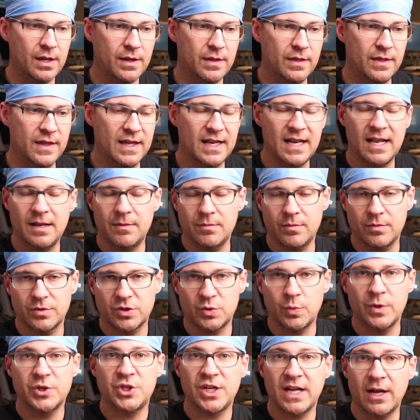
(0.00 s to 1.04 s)
then
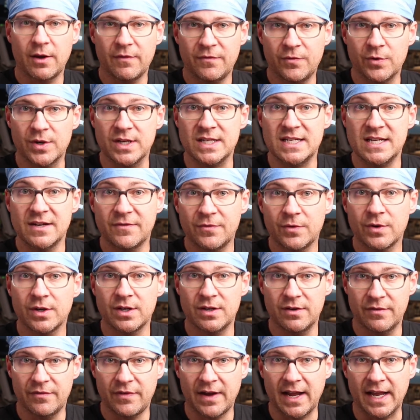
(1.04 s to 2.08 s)
switching out for a different
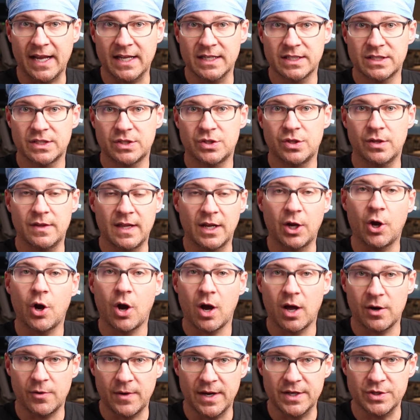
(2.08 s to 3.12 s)
device to then
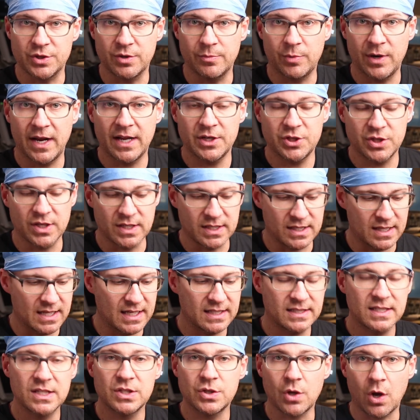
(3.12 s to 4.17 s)
cauterize your branches,
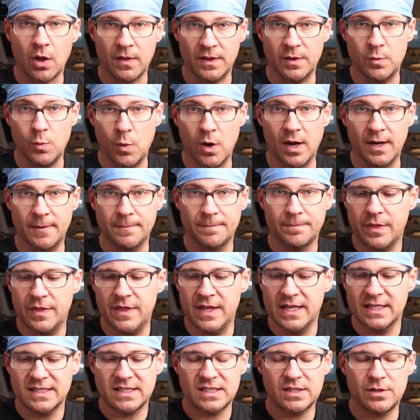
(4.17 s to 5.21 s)
this is all in one.
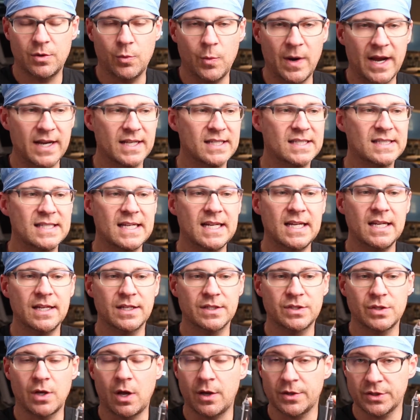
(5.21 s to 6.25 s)
This, the way to see,
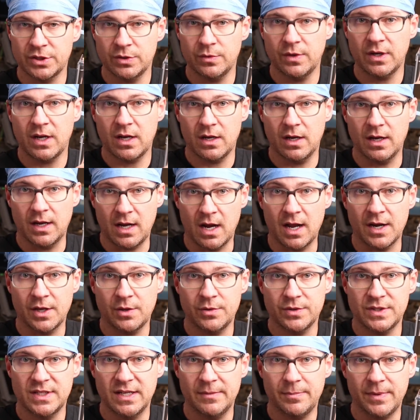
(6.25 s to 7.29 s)
is also a
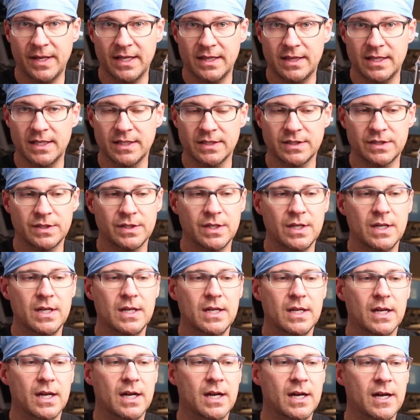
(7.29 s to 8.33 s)
conical tip like this.
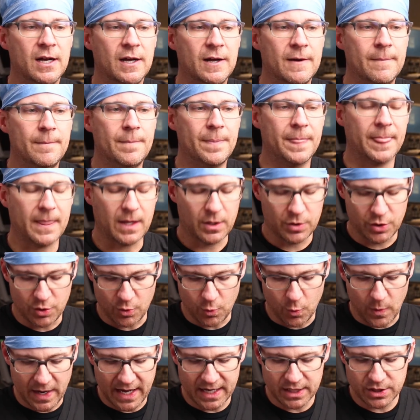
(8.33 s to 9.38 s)
The
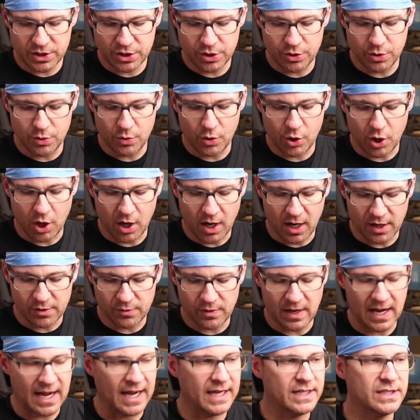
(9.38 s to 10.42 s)
way to
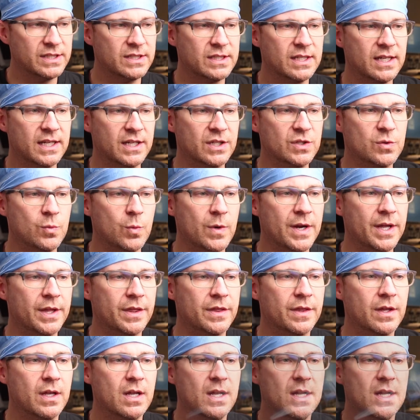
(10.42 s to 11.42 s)
cauterize is with